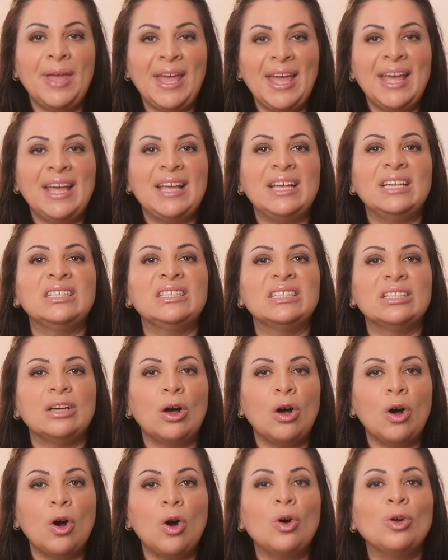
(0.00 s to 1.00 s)
pays
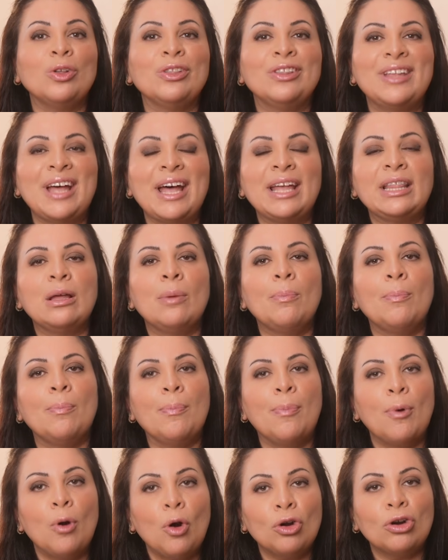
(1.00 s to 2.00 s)
on that
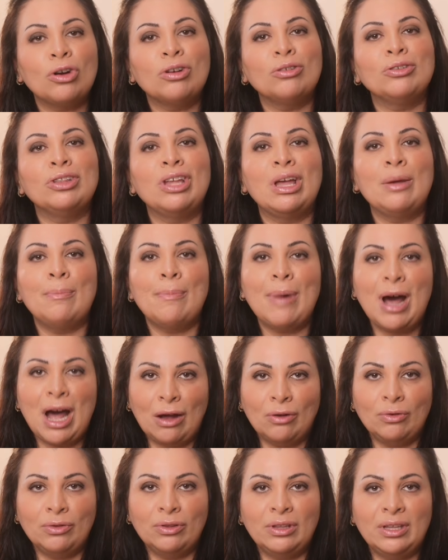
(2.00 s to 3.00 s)
borrowed
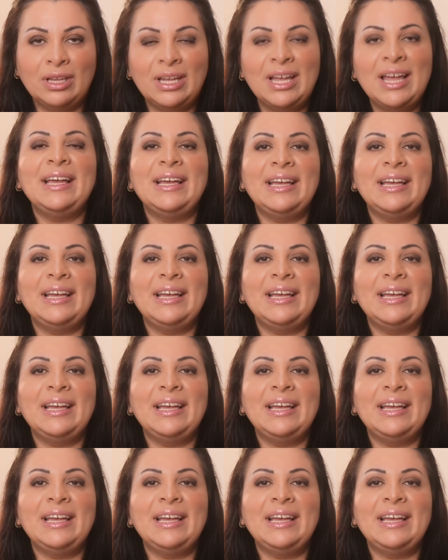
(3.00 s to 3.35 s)
amount